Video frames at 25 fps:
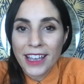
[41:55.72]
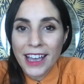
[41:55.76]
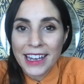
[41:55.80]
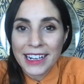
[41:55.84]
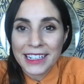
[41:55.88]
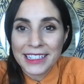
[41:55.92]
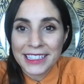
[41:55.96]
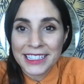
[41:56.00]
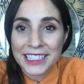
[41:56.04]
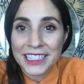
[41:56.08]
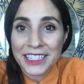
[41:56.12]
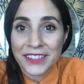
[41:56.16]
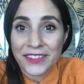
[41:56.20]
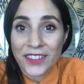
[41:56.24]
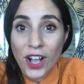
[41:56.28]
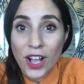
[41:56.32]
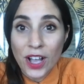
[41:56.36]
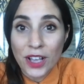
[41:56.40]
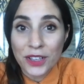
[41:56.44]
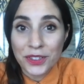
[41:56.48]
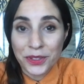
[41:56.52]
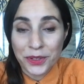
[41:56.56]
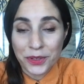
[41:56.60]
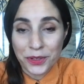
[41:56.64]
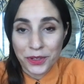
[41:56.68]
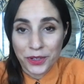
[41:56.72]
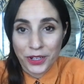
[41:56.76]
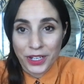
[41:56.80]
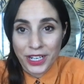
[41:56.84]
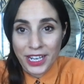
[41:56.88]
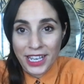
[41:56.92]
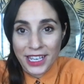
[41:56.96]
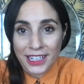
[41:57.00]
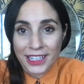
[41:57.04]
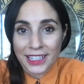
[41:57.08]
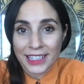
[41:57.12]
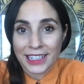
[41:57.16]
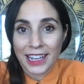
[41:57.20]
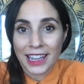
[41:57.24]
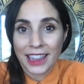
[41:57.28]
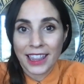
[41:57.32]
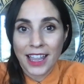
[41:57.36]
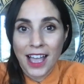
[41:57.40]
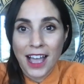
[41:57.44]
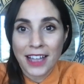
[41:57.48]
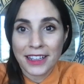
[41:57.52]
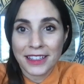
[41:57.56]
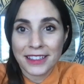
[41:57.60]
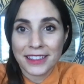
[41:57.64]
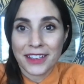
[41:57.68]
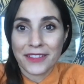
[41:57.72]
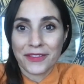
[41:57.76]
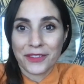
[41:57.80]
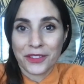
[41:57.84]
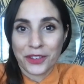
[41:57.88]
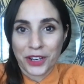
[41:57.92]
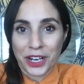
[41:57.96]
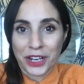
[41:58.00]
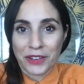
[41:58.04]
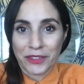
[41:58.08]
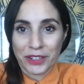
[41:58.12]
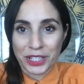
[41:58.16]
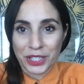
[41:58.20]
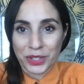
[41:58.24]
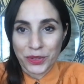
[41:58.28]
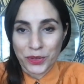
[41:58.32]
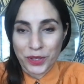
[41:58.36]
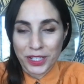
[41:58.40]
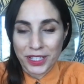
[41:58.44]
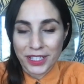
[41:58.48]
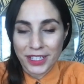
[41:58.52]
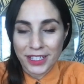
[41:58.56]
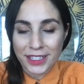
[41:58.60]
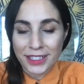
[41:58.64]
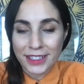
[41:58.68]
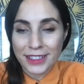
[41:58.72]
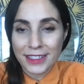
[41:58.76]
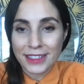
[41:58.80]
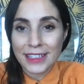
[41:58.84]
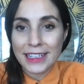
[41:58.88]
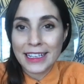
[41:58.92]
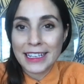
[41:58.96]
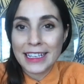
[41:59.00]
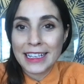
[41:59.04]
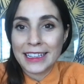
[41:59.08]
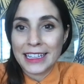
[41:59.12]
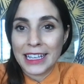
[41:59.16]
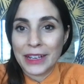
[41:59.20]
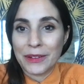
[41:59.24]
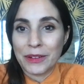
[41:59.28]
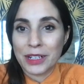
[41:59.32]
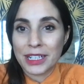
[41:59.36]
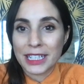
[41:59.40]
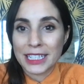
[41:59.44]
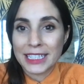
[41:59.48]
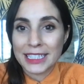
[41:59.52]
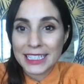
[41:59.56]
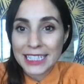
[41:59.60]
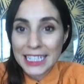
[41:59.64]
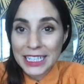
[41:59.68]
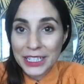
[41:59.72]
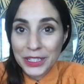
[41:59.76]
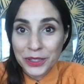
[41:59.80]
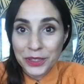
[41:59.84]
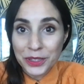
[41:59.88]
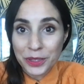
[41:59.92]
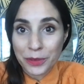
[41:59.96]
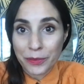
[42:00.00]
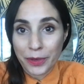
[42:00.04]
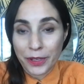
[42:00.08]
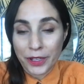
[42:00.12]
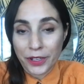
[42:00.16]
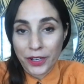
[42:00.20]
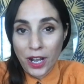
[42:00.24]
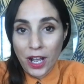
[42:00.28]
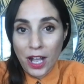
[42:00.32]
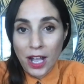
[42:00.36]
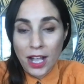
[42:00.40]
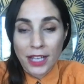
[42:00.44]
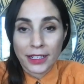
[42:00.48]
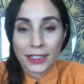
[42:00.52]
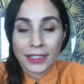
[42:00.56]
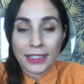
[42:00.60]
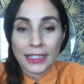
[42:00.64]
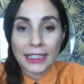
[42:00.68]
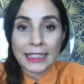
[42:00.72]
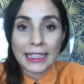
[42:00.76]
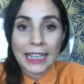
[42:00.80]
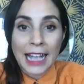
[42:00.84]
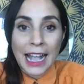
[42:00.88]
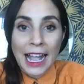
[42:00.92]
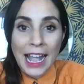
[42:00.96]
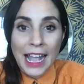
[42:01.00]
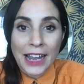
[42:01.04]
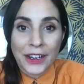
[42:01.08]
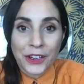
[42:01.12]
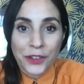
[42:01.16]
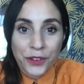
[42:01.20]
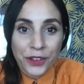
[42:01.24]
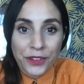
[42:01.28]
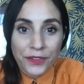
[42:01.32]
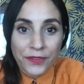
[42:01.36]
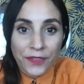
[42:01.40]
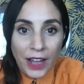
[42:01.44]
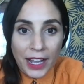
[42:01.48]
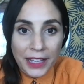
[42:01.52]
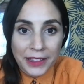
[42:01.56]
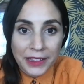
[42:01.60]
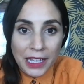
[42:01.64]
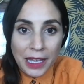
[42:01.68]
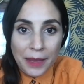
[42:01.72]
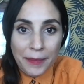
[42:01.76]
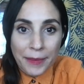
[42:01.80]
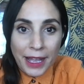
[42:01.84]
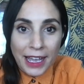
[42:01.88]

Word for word: at Indeed have also created lots of great resources that we'll continue to build on, and you can find them